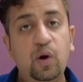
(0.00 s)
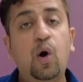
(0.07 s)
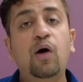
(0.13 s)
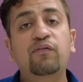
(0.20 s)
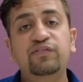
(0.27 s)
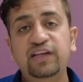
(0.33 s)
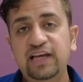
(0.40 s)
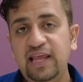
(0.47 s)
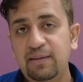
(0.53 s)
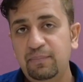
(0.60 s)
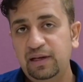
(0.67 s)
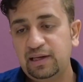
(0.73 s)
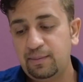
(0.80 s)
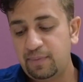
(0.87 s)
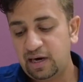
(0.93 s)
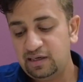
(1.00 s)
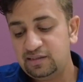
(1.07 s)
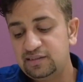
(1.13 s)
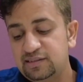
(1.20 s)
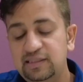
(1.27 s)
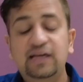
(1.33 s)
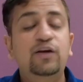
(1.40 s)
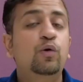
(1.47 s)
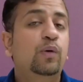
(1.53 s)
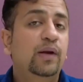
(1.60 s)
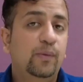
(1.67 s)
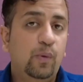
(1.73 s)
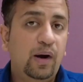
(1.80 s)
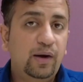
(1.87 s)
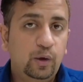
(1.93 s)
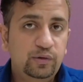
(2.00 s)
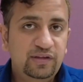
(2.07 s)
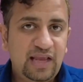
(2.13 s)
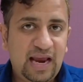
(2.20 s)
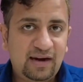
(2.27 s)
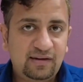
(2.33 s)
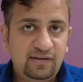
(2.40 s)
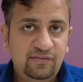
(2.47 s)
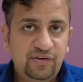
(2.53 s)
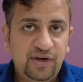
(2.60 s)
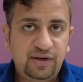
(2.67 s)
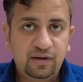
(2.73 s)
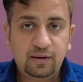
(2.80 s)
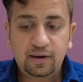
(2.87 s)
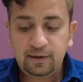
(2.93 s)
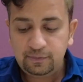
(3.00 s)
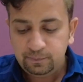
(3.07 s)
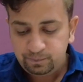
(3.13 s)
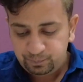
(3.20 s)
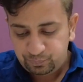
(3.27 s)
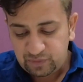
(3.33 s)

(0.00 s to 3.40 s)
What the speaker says: of the DML commands that you can run on the Active Data Guard,